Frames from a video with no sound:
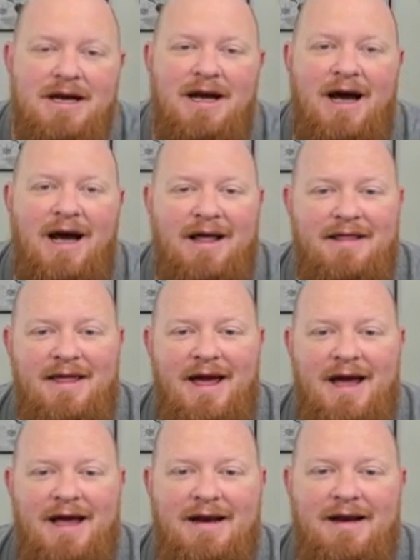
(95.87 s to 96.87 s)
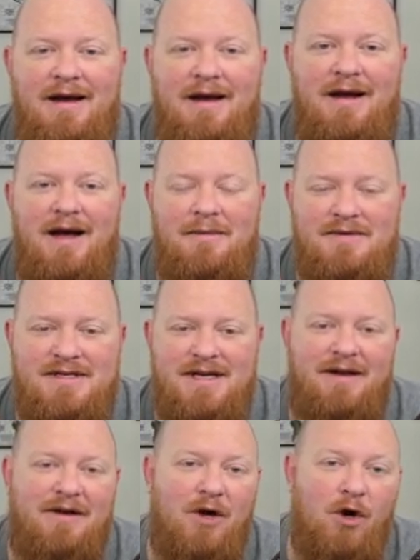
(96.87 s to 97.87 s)
that I'm
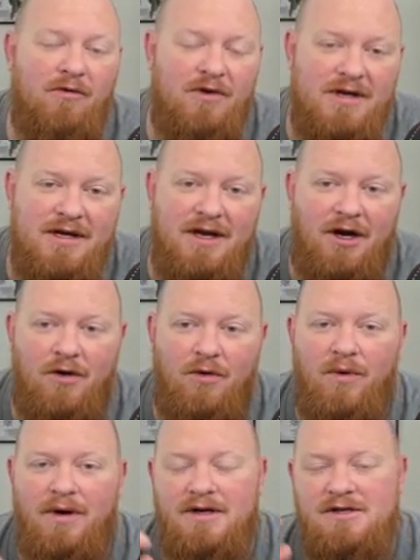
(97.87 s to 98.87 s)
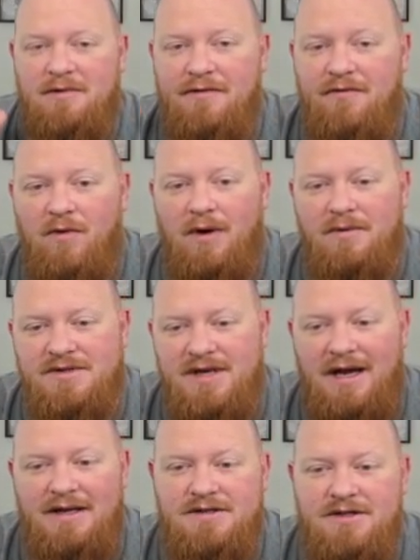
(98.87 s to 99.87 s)
selling over here, whereas before I was
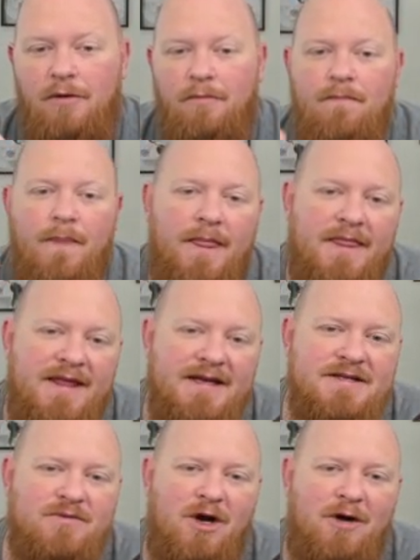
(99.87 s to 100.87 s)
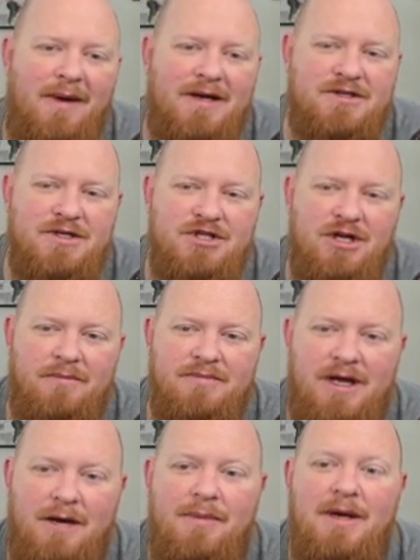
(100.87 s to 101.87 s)
not. So this realm actually jumped
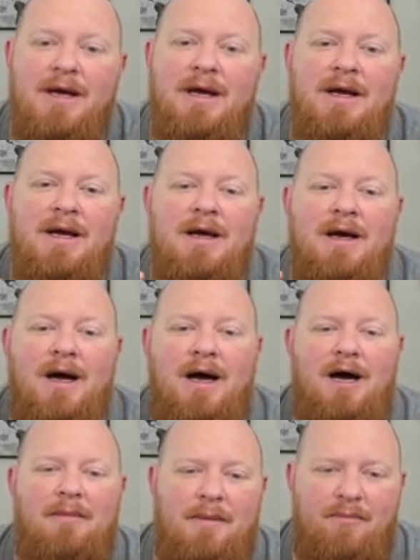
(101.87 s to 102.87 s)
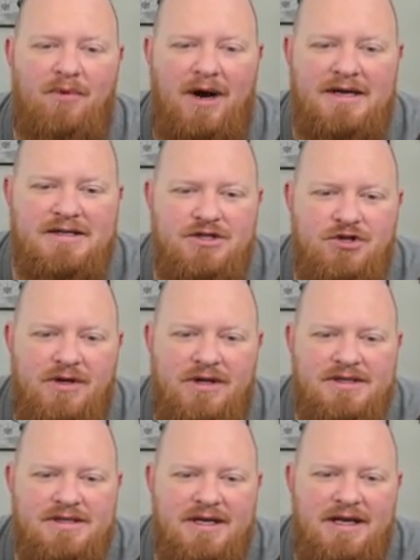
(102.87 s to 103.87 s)
up in price, as you can
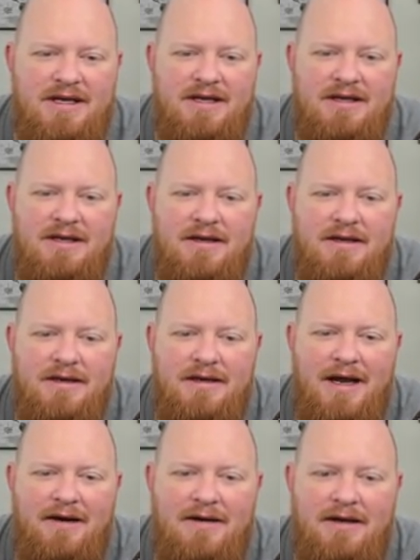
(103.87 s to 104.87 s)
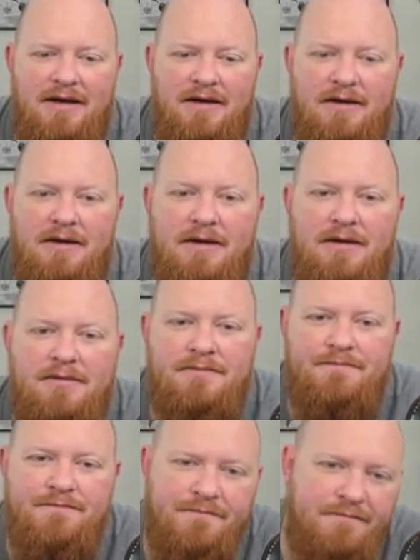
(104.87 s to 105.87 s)
see down here.
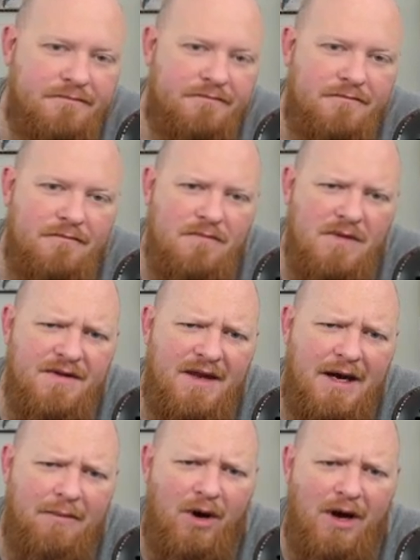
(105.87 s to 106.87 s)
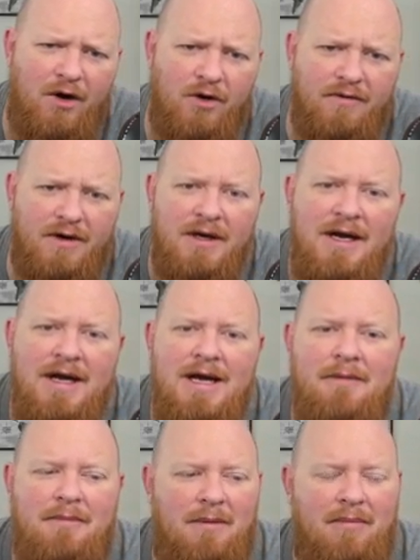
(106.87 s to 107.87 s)
And then I brought over
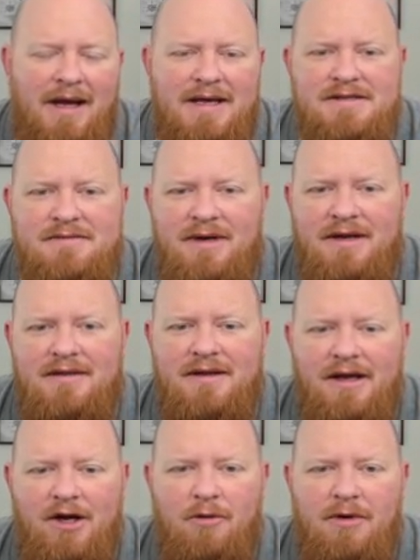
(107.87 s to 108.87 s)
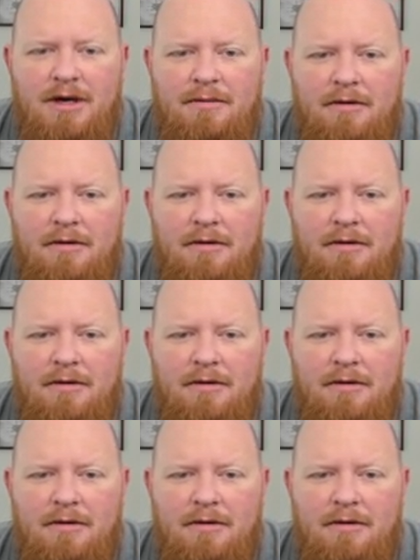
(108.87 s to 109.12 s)
my blacksmith and opened up all